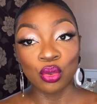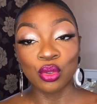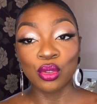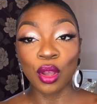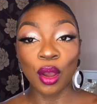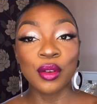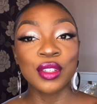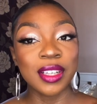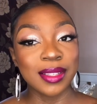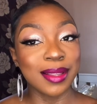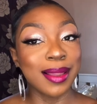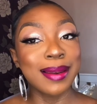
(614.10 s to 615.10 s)
So
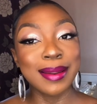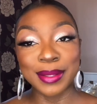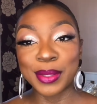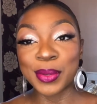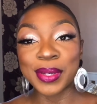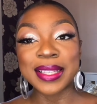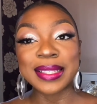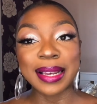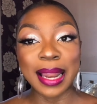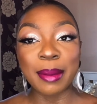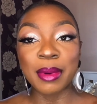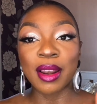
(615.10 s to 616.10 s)
just a little
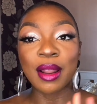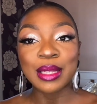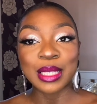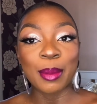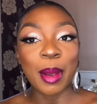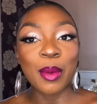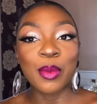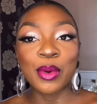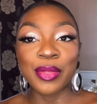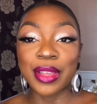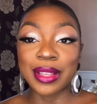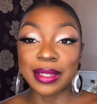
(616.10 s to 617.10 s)
disclaimer, last time I wore
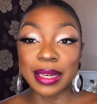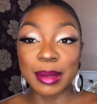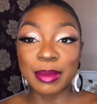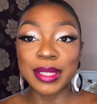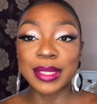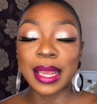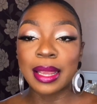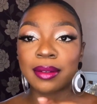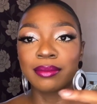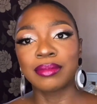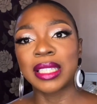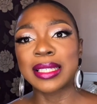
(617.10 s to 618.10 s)
this
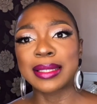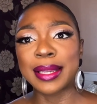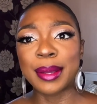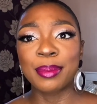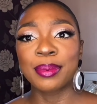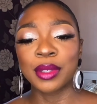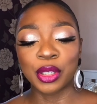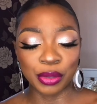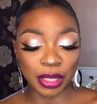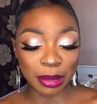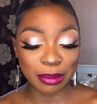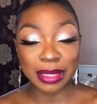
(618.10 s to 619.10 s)
lip
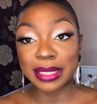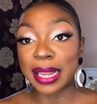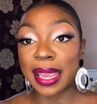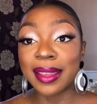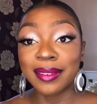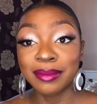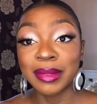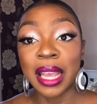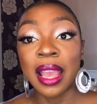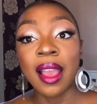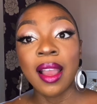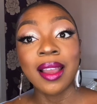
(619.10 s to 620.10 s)
cream stain,
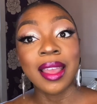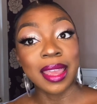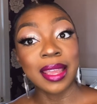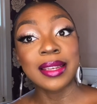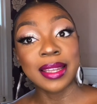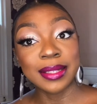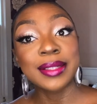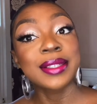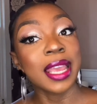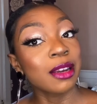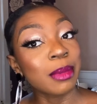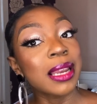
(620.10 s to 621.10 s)
it did
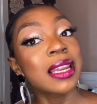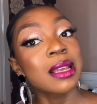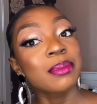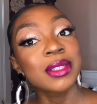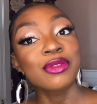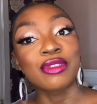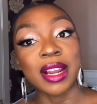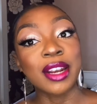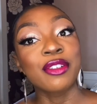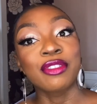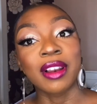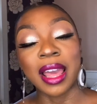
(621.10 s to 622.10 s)
stain my lips
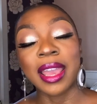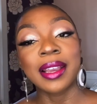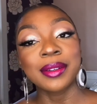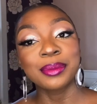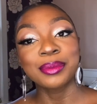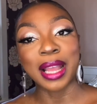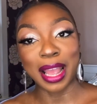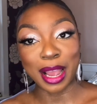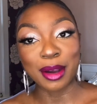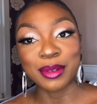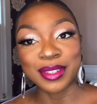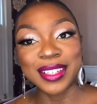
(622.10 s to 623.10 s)
red for like
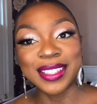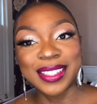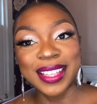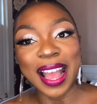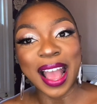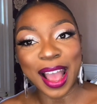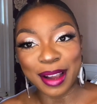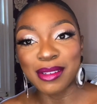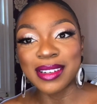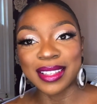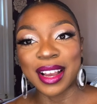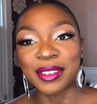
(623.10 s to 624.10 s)
hours
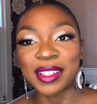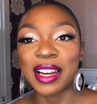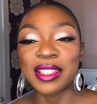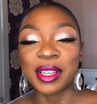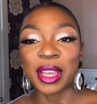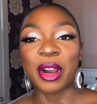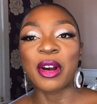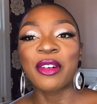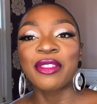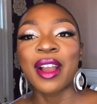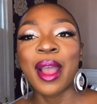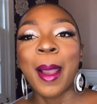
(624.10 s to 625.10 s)
after I took it
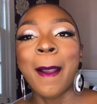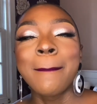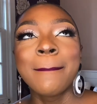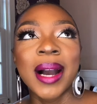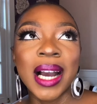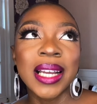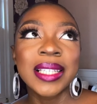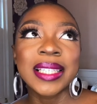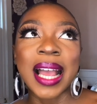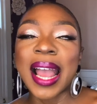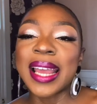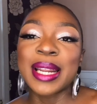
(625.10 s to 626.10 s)
off, but
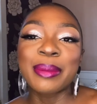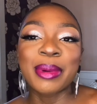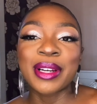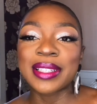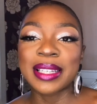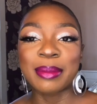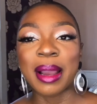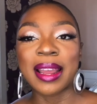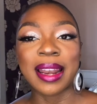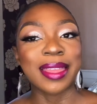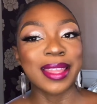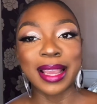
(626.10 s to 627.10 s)
I didn't personally mind.
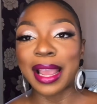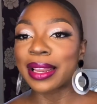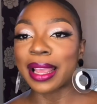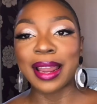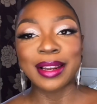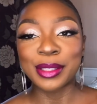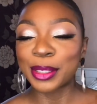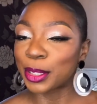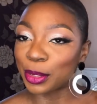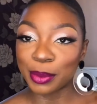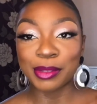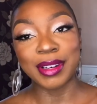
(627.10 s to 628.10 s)
I think I kind of look
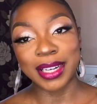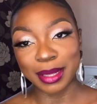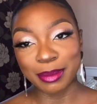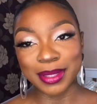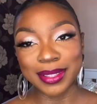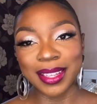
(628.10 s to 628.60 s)
cute with red lips.